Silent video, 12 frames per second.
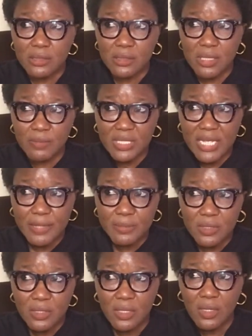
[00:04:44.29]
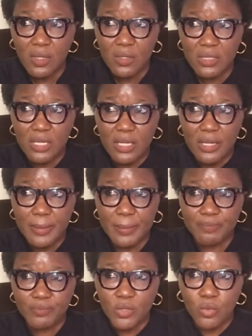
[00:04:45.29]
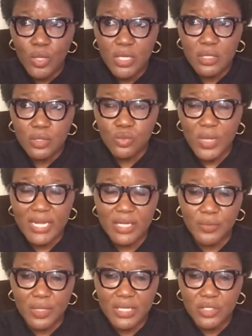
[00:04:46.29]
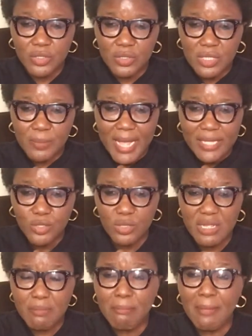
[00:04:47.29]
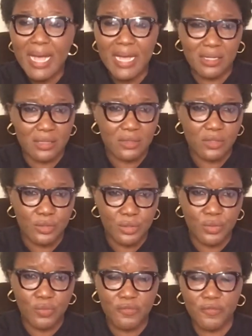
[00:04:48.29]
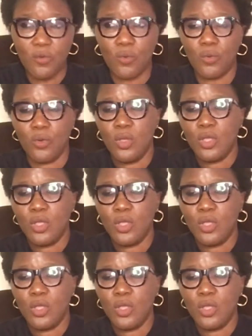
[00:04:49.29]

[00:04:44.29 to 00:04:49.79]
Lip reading: Sometimes the going into early relationship actually marks you for